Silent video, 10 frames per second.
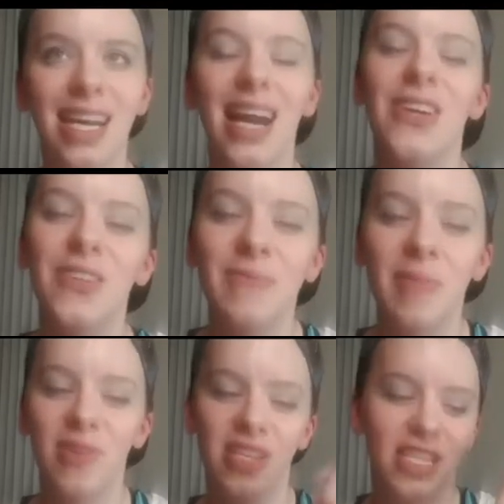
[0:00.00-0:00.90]
I
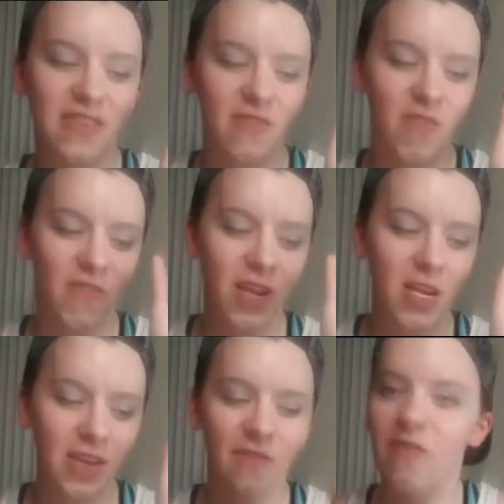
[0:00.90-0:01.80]
remember this
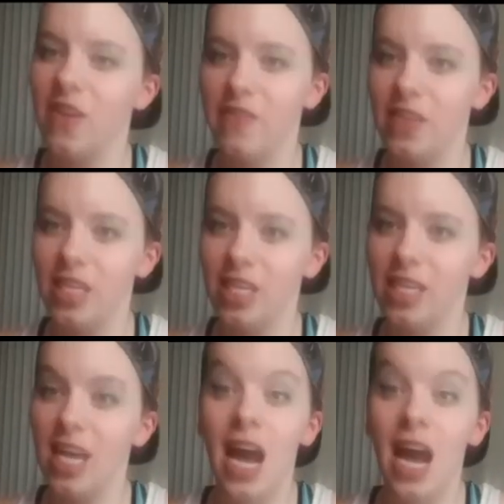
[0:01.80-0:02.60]
very vividly.